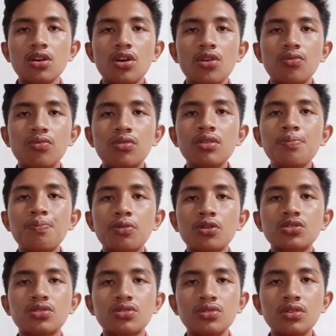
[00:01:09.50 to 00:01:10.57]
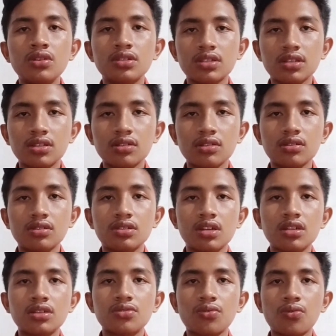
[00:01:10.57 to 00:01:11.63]
We postulated
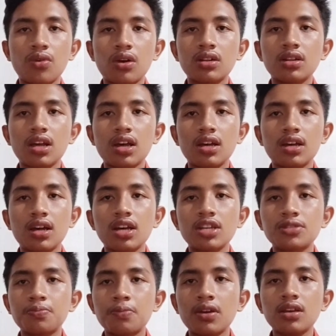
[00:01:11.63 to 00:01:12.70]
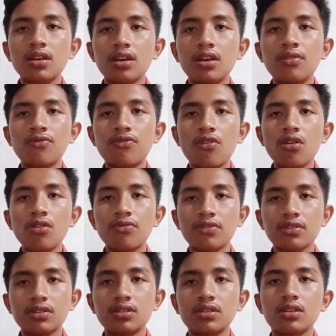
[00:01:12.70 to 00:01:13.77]
that one aspect
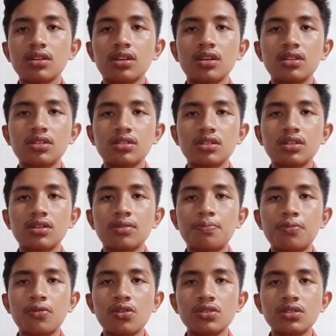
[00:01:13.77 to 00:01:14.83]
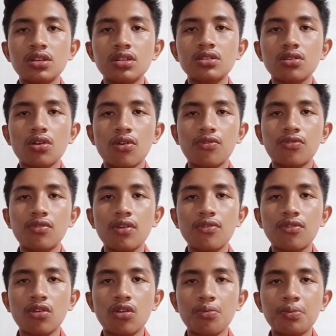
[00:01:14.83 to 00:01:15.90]
involved in the process of
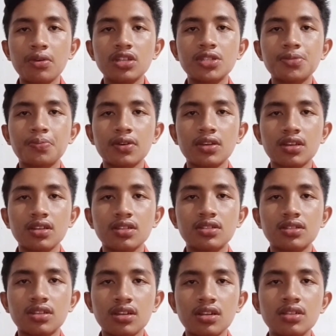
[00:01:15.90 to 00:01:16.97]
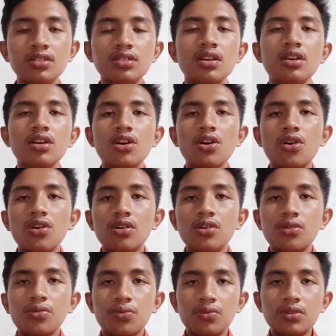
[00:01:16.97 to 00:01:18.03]
developing speaking skills
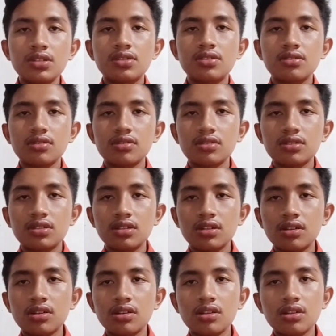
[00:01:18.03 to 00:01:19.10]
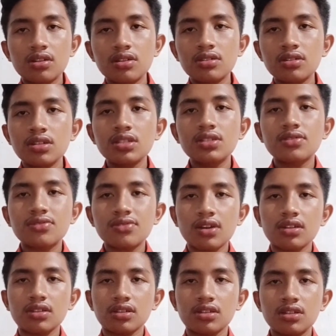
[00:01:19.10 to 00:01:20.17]
was the learning
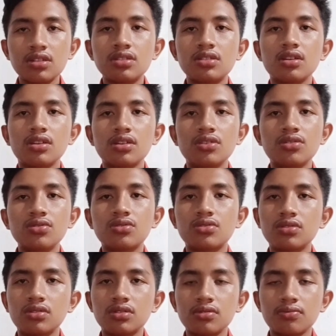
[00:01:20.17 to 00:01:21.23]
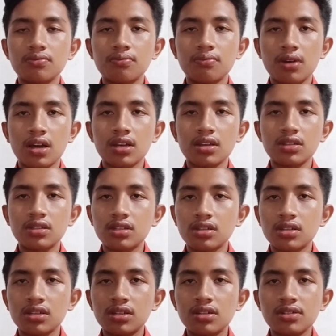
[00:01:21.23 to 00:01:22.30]
strategies used by the
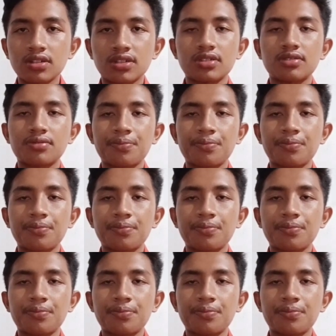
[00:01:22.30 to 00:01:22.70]
learners.